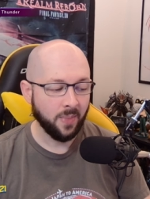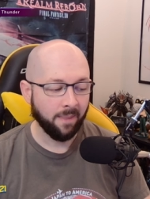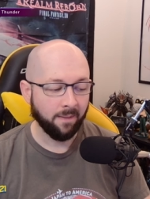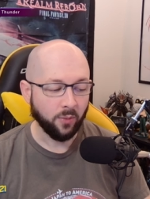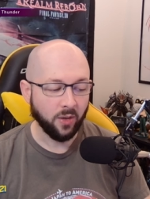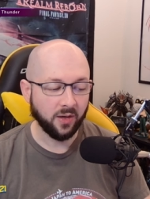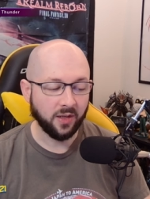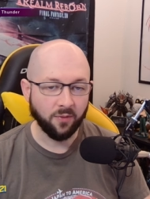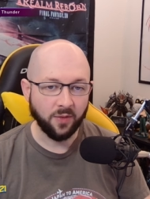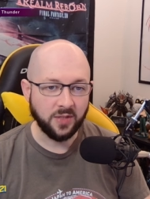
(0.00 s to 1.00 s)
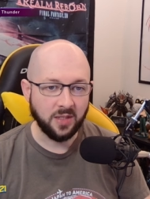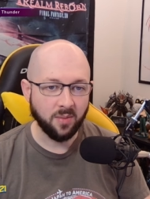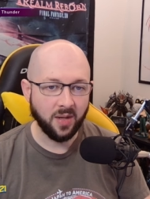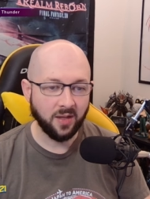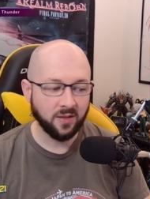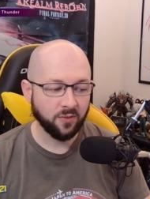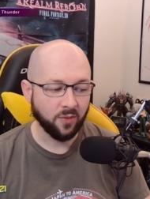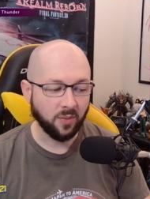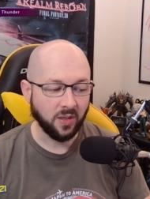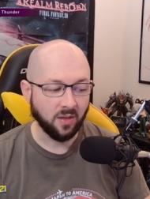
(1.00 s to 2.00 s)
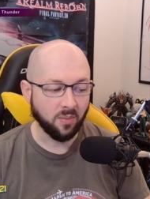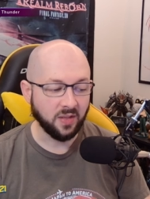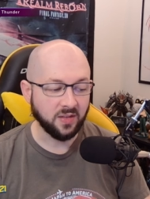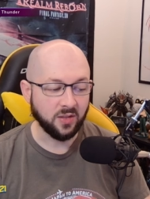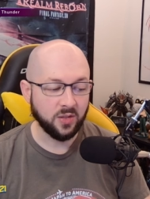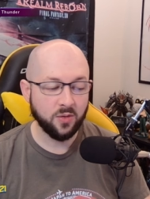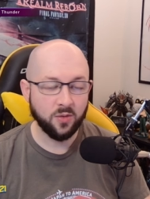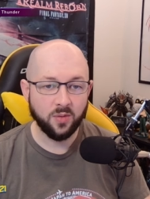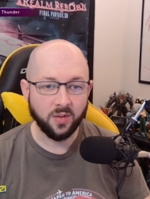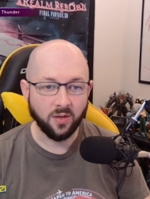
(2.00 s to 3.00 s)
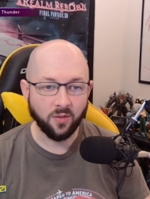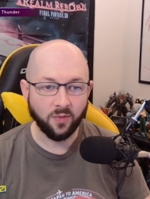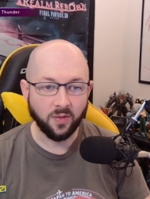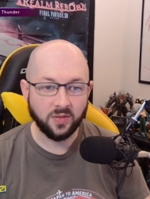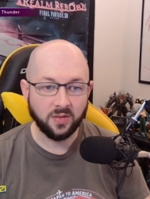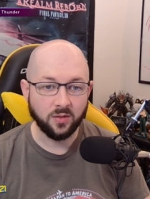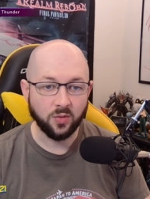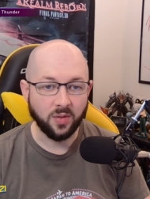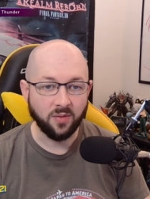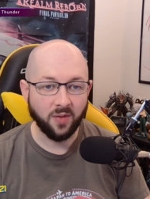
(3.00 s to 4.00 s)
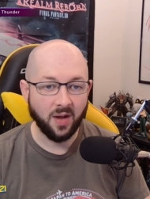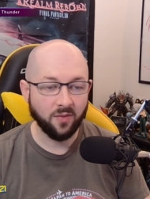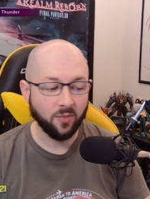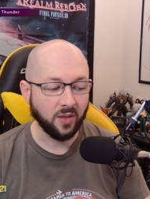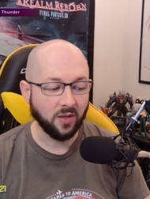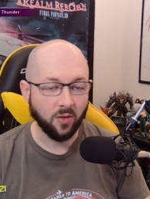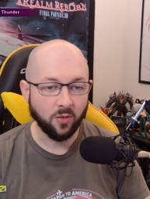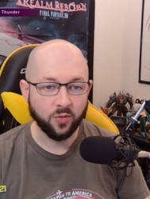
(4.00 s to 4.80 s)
We are going to get 15 manes from getting to basic 2, another 25 from getting to ultra